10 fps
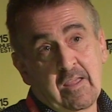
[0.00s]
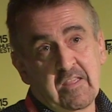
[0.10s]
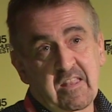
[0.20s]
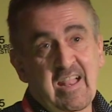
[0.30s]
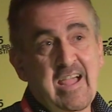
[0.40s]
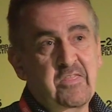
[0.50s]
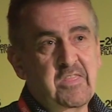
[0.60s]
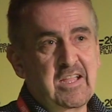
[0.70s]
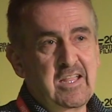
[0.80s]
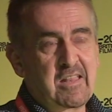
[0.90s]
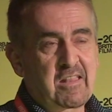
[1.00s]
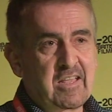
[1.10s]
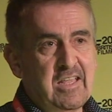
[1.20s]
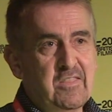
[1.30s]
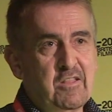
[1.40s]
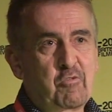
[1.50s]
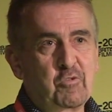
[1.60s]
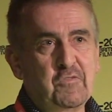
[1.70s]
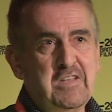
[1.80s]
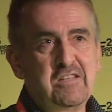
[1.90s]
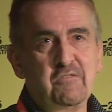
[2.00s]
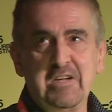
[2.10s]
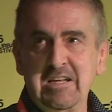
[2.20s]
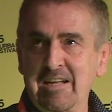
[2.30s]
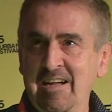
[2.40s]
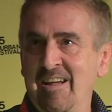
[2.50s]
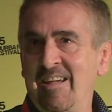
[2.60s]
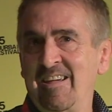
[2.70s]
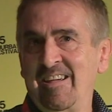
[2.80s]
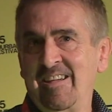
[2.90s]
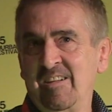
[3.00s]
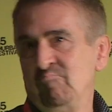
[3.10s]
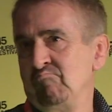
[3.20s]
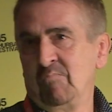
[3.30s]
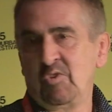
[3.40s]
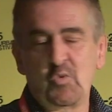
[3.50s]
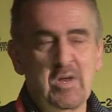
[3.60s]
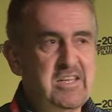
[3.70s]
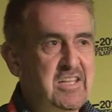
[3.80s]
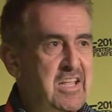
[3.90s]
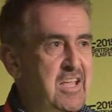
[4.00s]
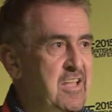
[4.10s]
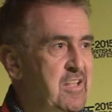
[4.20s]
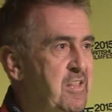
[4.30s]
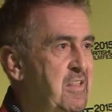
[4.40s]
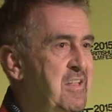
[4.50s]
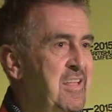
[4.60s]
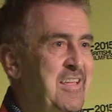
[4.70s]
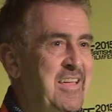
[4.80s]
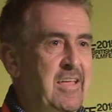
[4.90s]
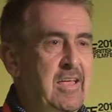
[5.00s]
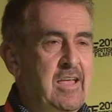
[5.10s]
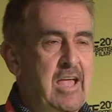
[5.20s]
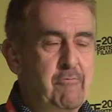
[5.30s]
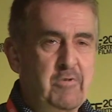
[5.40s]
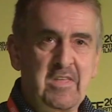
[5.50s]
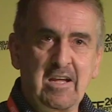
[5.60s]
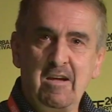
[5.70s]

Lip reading: the sad thing is that in the sort of intervening 20 years, everything